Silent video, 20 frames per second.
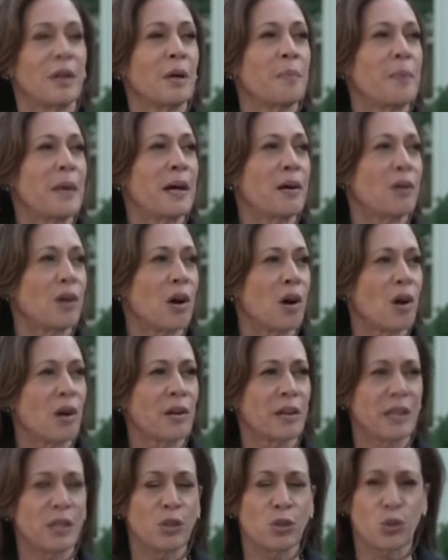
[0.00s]
about
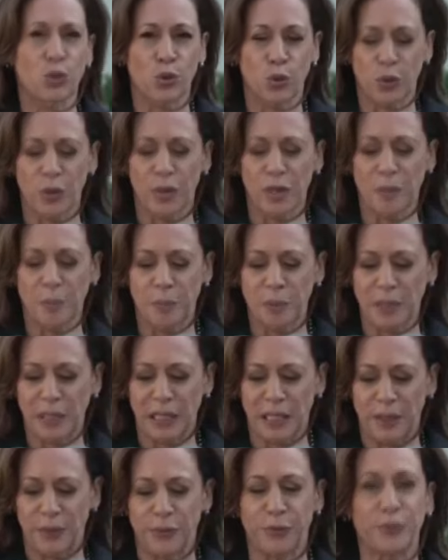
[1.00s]
our enduring
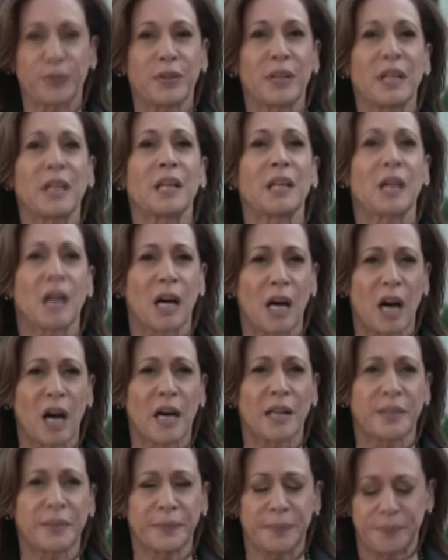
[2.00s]
belief in
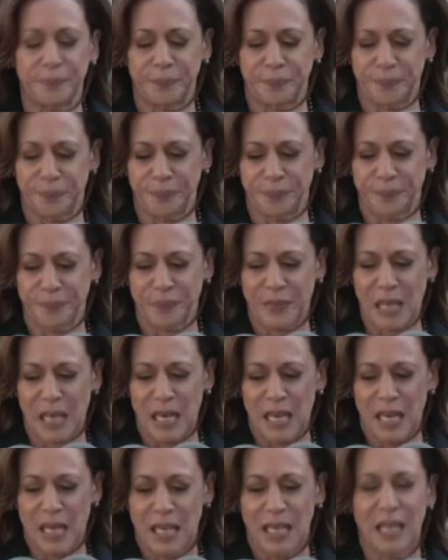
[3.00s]
God,
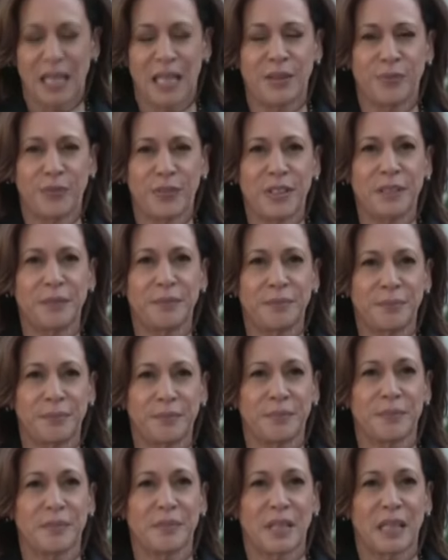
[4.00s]
even
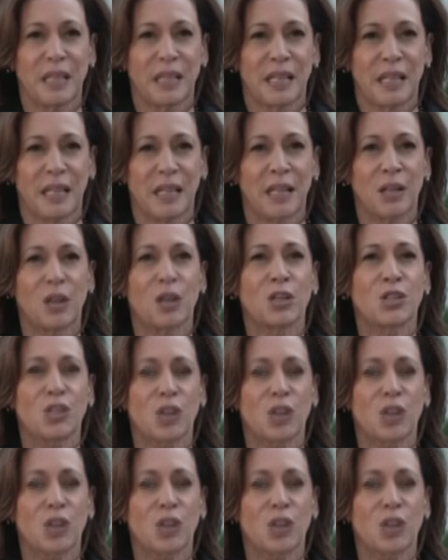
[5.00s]
in our